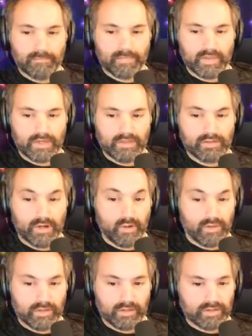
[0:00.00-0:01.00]
And you
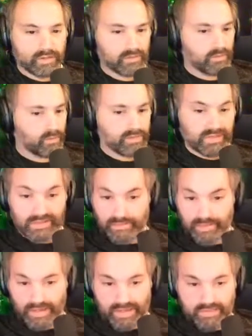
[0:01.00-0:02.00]
know that like once I
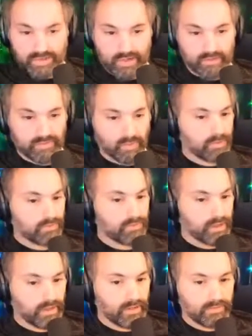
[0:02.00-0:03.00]
get past route 4 or
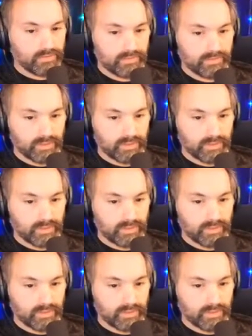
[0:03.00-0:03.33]
5,